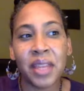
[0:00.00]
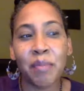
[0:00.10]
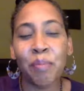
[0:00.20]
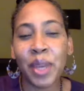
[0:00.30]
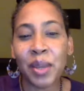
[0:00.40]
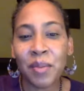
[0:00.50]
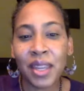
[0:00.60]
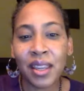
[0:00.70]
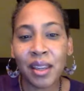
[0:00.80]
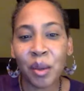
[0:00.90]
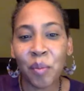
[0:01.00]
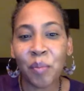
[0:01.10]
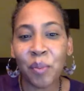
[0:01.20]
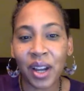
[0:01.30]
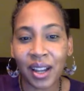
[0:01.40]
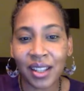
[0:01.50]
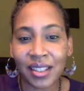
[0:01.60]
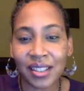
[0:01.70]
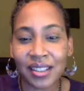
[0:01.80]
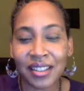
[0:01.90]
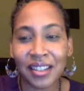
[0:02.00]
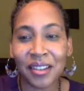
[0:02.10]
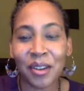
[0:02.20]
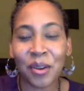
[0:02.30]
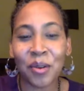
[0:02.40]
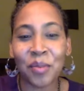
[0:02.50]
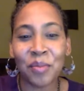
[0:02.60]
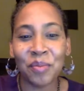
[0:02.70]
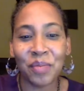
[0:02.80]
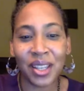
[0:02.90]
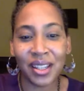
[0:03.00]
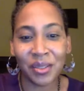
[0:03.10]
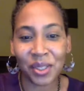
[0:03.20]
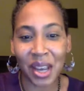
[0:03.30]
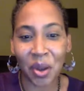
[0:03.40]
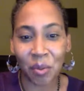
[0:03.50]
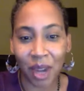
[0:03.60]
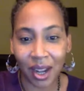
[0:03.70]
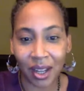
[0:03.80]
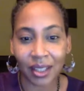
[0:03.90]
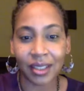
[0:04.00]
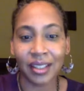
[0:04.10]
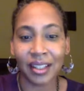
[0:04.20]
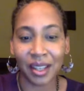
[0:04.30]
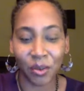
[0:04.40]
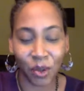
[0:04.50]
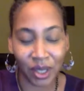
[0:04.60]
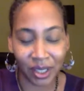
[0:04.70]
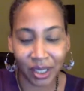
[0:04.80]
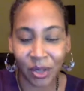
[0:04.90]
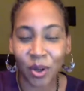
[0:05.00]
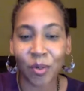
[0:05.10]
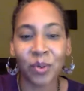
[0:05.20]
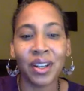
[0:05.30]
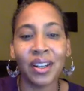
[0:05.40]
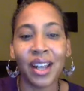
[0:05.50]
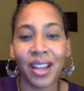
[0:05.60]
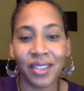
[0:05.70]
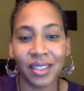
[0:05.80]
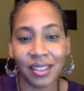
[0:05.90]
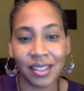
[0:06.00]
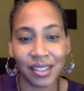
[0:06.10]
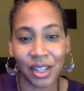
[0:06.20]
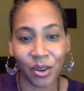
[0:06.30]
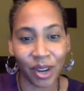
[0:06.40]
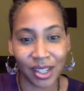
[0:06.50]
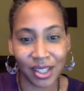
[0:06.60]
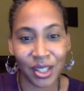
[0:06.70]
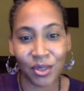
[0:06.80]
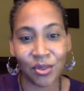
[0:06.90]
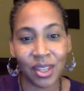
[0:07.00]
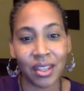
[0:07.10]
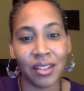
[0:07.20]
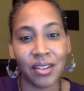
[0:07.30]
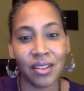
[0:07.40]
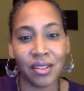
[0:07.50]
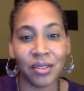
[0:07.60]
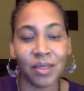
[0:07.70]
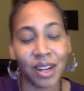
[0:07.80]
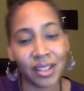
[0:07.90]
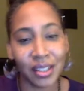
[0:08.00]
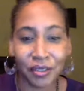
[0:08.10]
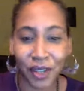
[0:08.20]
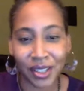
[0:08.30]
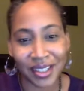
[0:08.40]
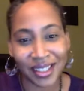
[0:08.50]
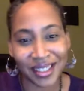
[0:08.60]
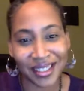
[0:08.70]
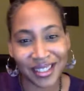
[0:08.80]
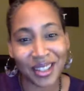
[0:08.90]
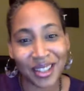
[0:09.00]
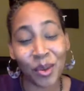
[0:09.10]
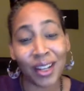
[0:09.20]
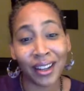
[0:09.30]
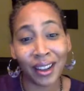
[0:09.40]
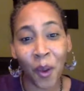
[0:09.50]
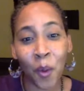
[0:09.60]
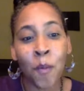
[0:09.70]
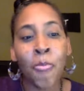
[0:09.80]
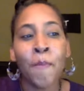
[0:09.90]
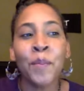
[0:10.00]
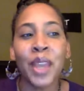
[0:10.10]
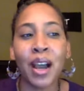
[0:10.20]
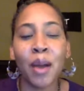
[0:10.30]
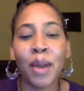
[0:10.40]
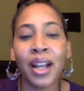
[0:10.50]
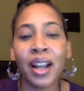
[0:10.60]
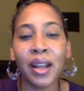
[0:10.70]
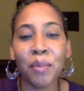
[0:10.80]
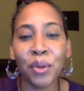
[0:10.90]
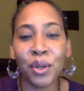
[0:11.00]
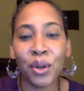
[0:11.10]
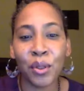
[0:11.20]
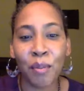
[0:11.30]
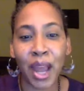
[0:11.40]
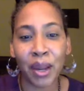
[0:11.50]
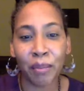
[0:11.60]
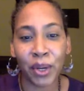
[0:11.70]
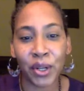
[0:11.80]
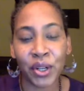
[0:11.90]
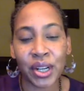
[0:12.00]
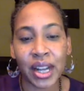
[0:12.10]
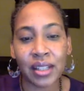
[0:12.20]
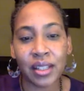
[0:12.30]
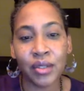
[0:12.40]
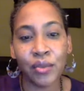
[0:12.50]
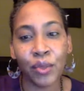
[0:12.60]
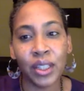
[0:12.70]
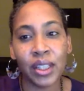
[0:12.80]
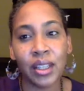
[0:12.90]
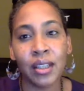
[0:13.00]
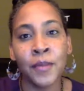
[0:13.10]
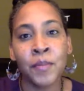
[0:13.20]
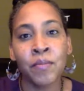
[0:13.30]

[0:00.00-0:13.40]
it bit me, but, you know, being of sound mind, and again, working in corporate and having this ingrained in you that, you know, artsy fartsy is not the way to go. I kind of put it on the back burner, and I didn't really